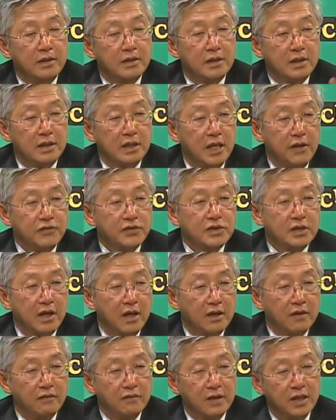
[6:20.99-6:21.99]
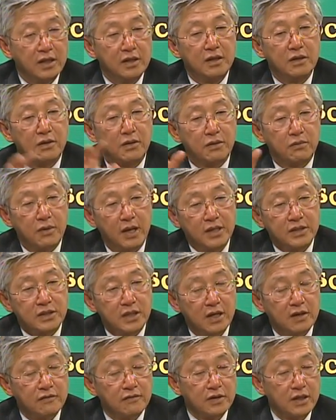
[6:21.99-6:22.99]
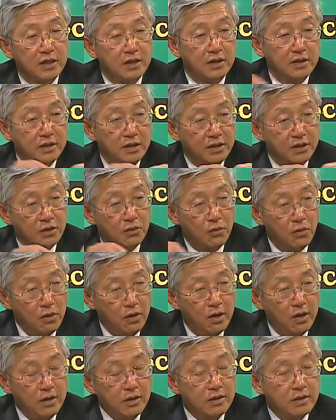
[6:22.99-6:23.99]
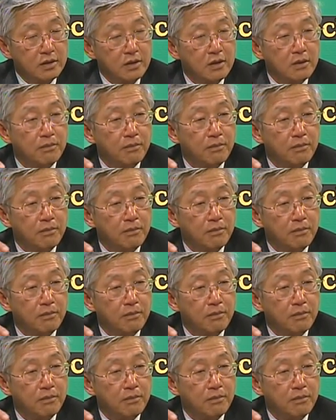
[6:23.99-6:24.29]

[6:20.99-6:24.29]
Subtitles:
the left side of letter or right side of letter in the word